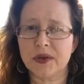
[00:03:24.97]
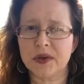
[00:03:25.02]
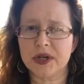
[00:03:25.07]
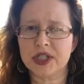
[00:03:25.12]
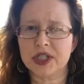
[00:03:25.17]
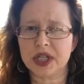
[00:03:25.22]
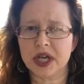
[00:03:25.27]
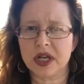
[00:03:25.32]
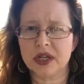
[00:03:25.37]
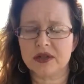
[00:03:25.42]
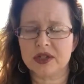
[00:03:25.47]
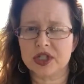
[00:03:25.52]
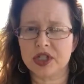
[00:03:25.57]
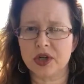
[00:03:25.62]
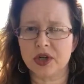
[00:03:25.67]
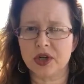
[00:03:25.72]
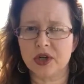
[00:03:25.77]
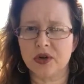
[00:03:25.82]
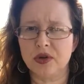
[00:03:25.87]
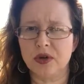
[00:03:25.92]
which I'll show
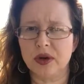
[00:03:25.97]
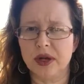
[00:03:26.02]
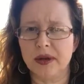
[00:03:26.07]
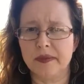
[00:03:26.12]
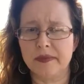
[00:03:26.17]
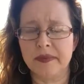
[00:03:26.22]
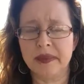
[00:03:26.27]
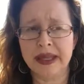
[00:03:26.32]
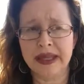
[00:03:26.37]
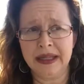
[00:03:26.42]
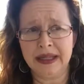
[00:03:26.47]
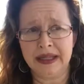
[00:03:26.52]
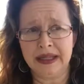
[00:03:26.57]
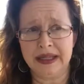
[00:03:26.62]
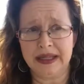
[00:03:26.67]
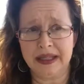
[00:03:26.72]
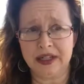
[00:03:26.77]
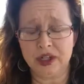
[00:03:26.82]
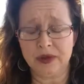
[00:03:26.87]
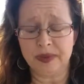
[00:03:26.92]
you
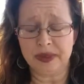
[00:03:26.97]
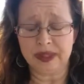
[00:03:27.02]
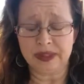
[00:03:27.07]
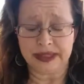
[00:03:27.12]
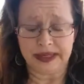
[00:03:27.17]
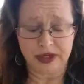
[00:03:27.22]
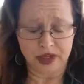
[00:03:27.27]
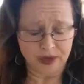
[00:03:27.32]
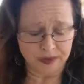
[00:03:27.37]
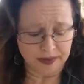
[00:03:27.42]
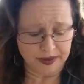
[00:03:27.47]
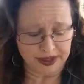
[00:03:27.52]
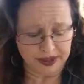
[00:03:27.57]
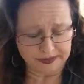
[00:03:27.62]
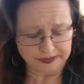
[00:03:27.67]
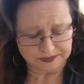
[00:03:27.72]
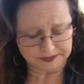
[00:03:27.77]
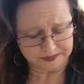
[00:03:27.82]
a little bit later. But